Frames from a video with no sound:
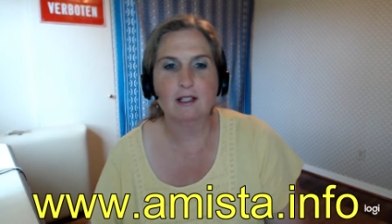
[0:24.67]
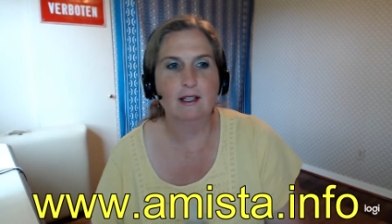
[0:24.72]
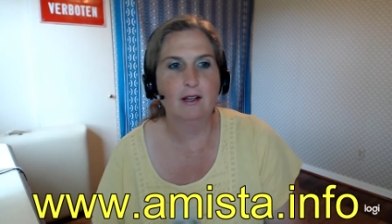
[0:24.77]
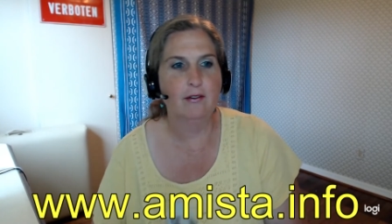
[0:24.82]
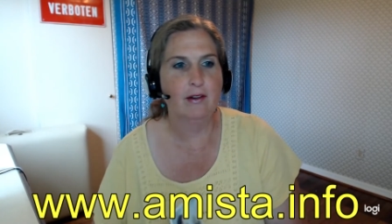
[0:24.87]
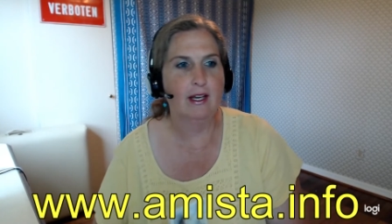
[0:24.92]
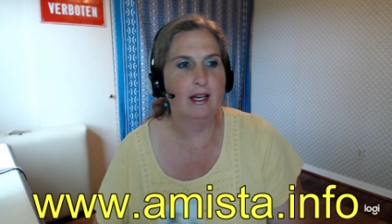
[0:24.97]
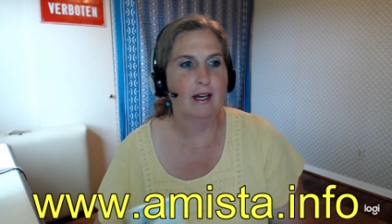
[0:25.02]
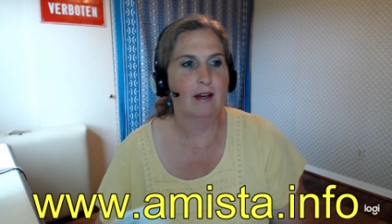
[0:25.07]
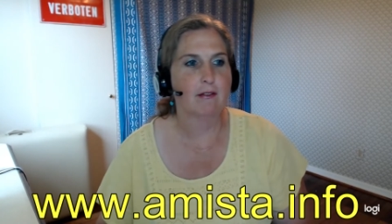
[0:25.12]
that
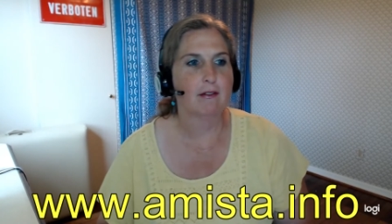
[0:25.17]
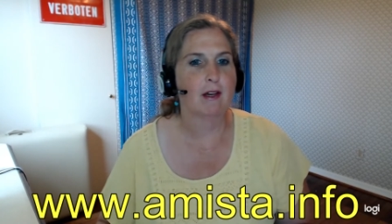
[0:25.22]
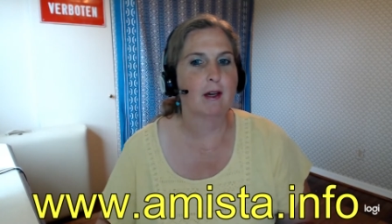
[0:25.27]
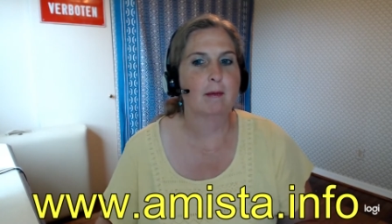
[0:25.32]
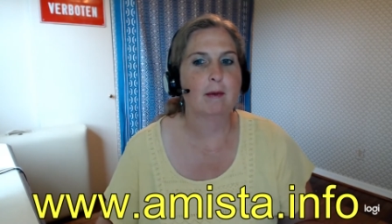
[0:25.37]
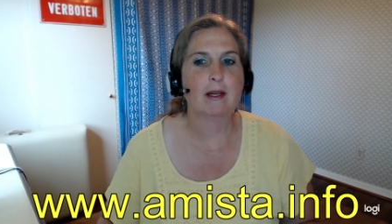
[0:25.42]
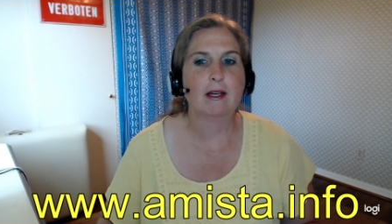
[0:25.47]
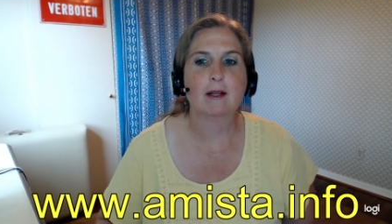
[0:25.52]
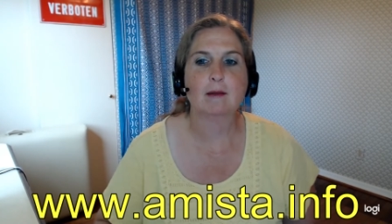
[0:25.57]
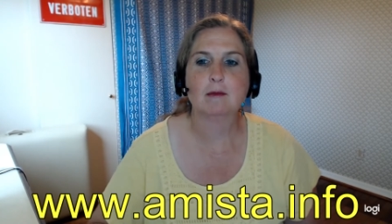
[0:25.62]
we have
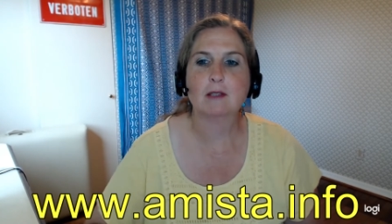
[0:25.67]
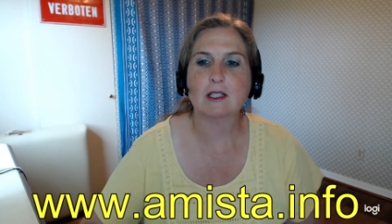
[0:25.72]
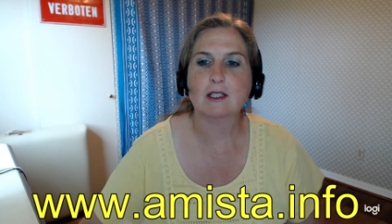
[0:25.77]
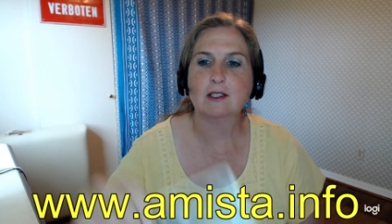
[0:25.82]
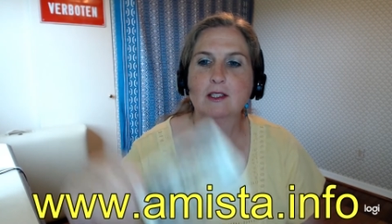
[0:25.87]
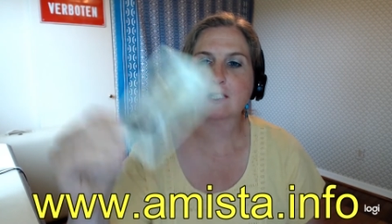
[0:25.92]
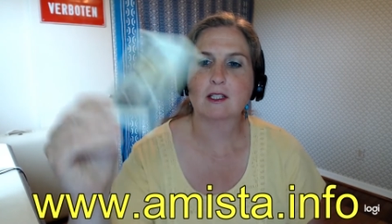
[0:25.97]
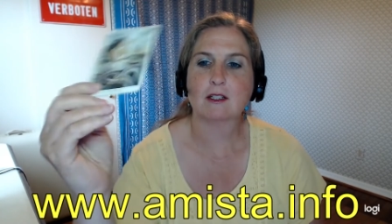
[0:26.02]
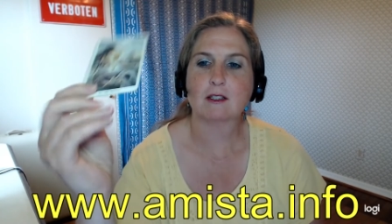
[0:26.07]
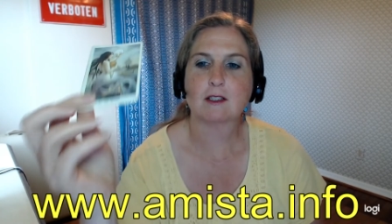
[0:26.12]
coming up does
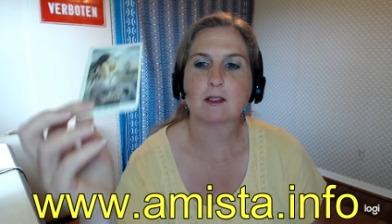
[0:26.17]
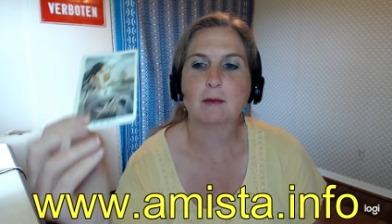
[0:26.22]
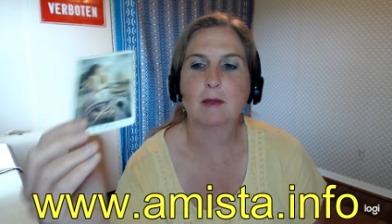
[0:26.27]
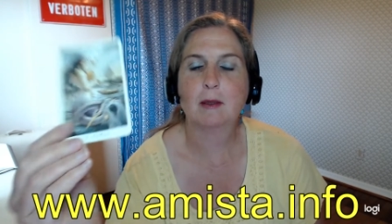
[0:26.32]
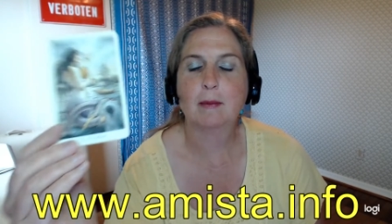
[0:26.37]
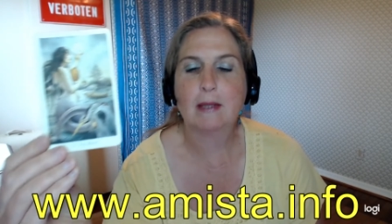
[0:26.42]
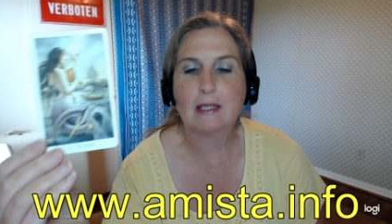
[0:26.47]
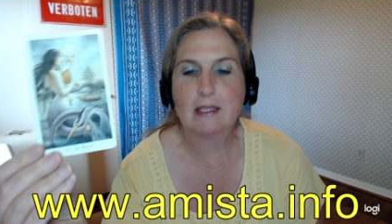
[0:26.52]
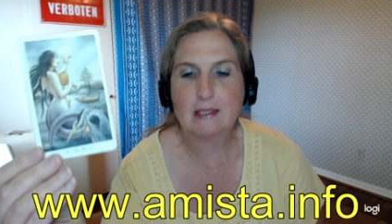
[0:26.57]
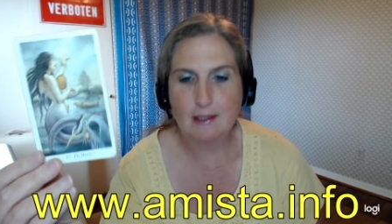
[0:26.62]
talk to me
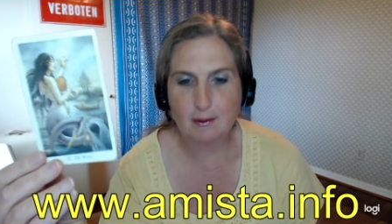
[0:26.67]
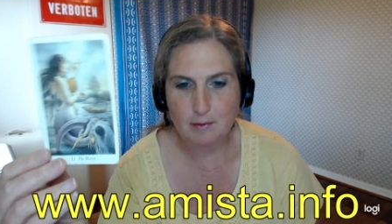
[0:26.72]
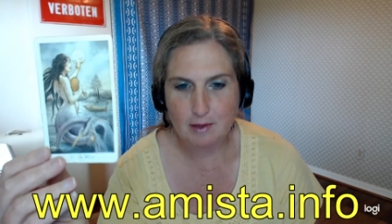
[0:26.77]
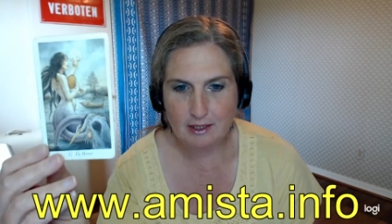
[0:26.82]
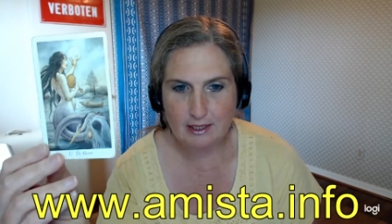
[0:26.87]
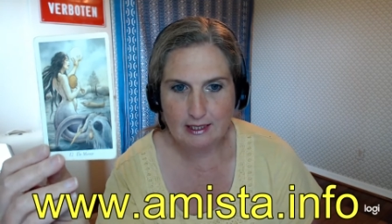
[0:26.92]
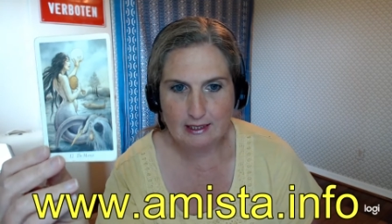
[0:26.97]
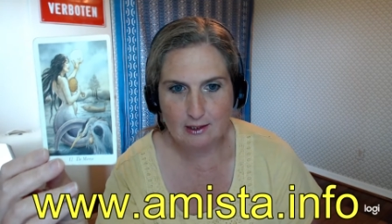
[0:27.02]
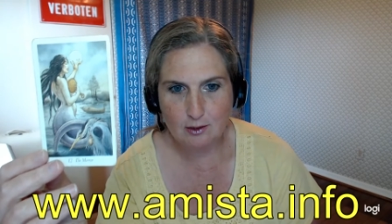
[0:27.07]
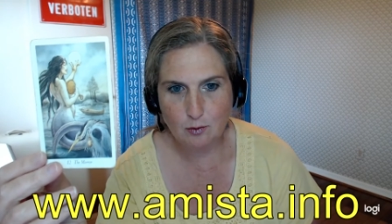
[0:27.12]
about something
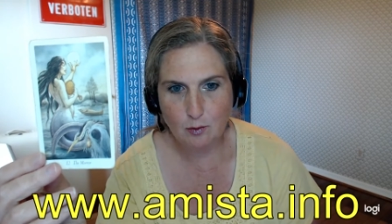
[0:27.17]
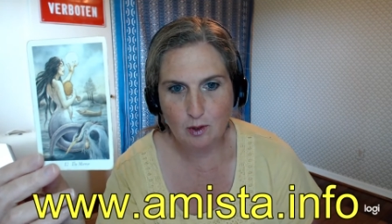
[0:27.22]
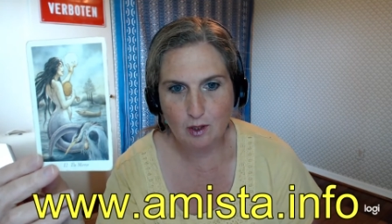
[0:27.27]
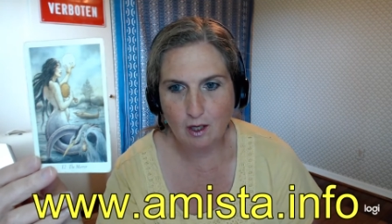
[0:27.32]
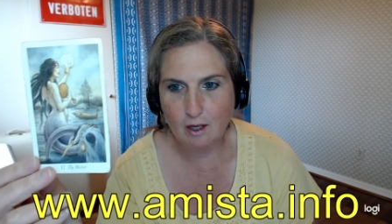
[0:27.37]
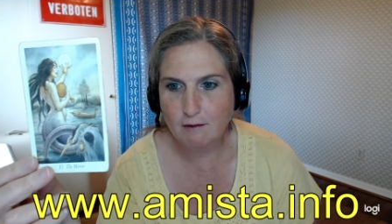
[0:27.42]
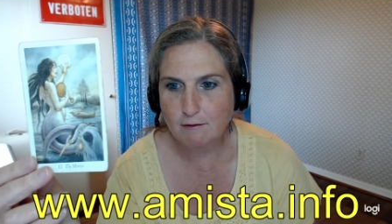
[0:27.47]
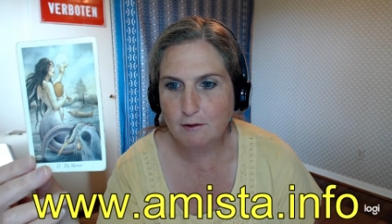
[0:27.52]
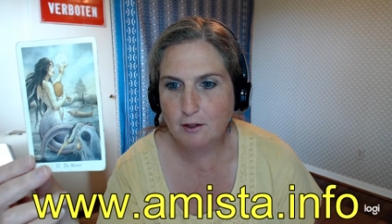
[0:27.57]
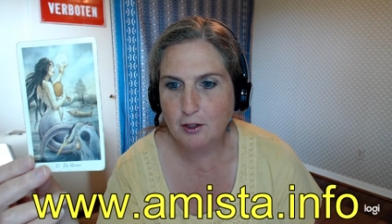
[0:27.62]
that's going
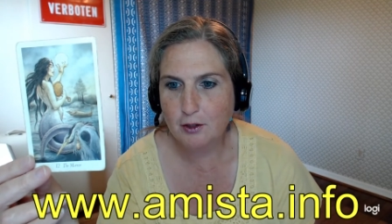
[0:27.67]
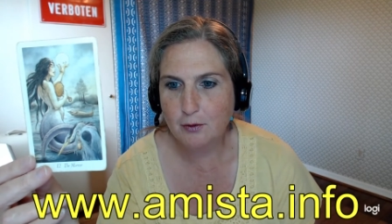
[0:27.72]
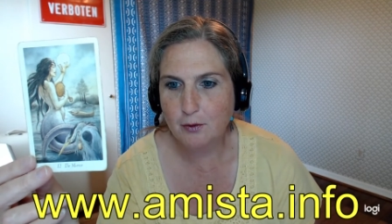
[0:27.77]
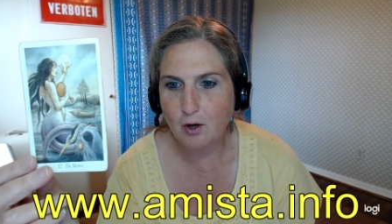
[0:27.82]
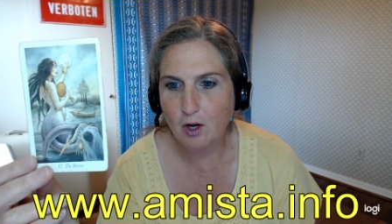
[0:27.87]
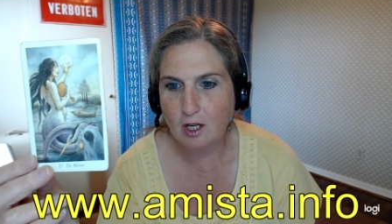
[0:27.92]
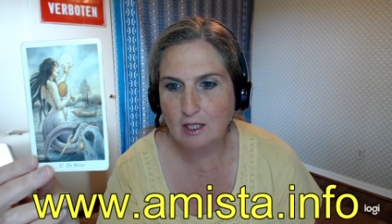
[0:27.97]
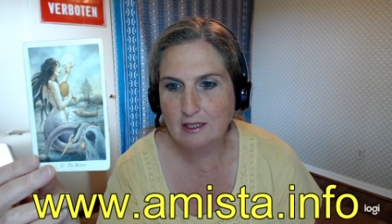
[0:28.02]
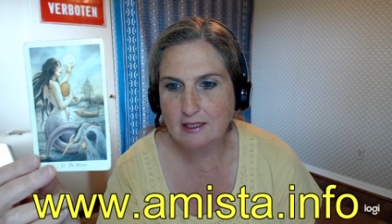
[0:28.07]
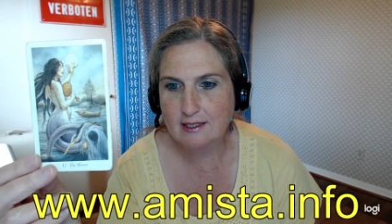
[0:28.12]
on for you
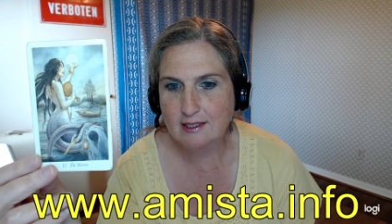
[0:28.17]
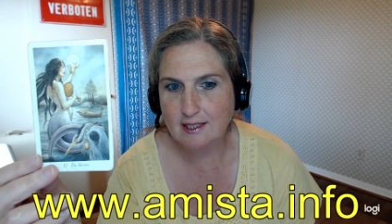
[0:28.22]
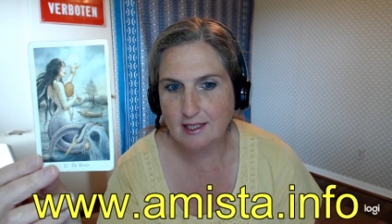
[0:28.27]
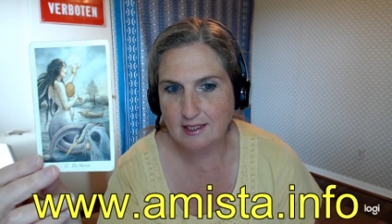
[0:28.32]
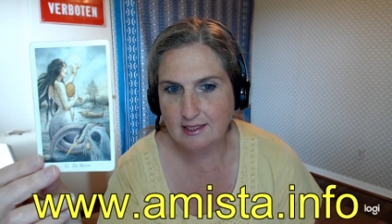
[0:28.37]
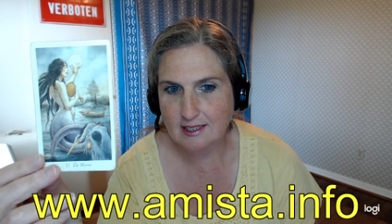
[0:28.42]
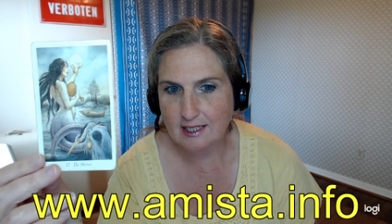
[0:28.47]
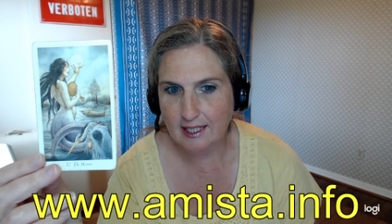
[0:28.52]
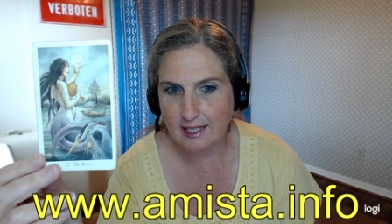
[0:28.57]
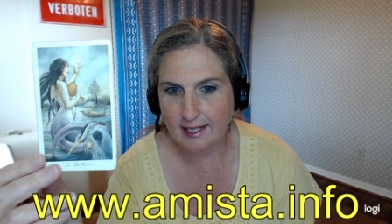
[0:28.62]
on
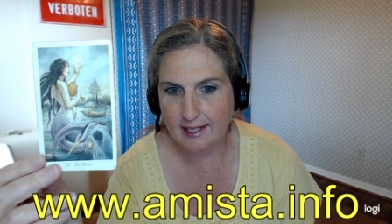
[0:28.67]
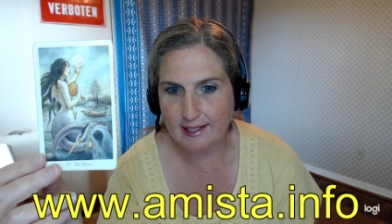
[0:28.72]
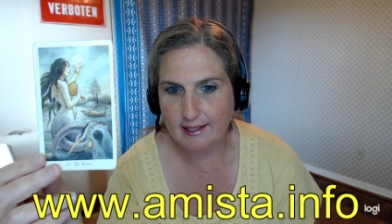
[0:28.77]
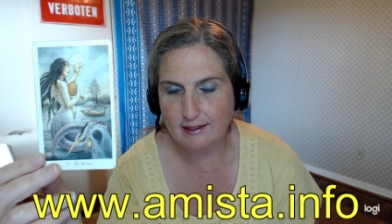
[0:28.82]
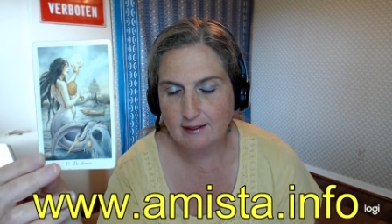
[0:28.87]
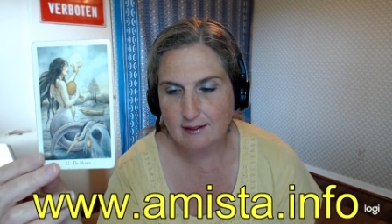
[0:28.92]
Sunday.